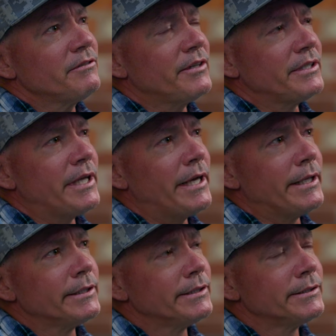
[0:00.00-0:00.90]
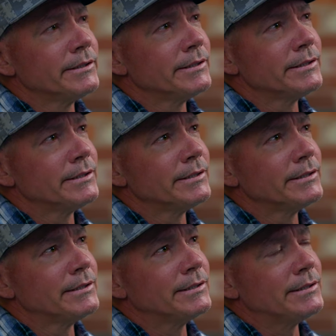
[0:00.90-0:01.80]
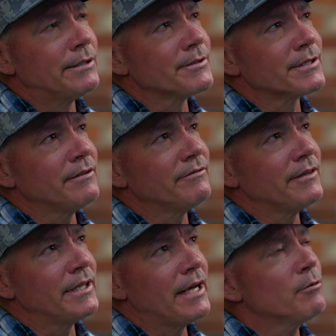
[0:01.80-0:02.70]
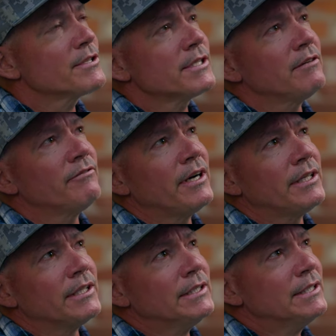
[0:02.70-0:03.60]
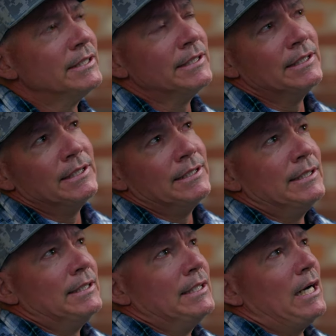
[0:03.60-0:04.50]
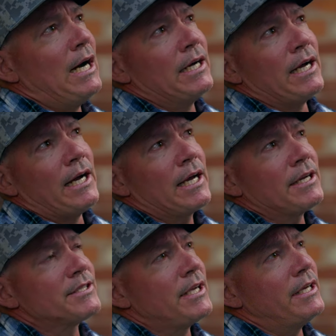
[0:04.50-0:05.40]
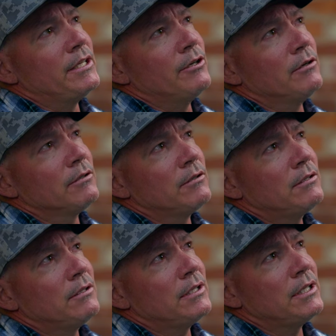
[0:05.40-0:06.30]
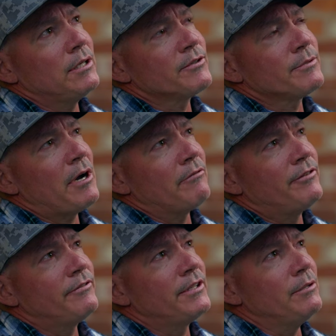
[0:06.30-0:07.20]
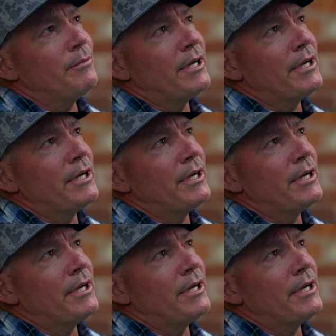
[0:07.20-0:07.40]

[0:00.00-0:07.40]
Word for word: a fun day. That wasn't a fun day. It wasn't a fun. I, I gotta say, you know, it, it was about 15